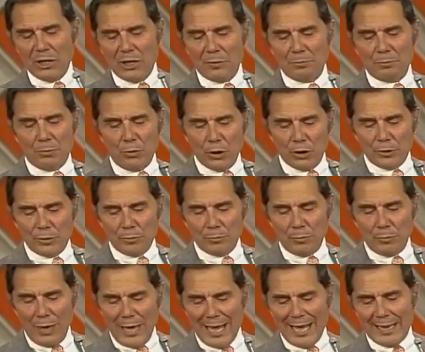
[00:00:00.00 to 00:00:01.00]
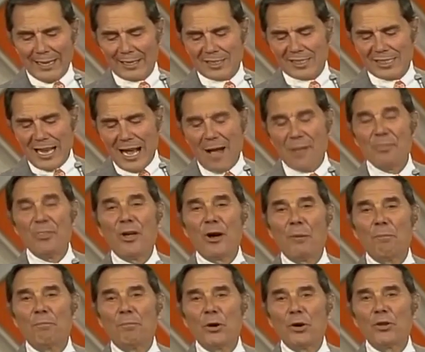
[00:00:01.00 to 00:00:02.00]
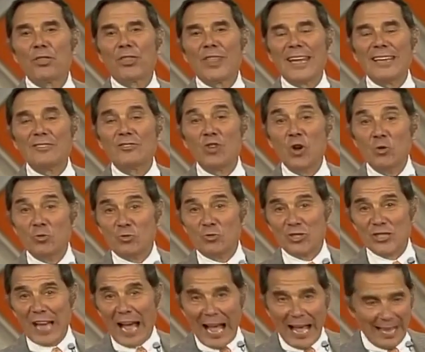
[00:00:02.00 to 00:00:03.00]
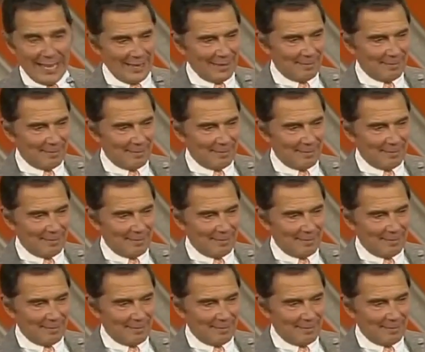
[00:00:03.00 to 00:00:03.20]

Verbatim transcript: me to put blanks on their birthday suits. the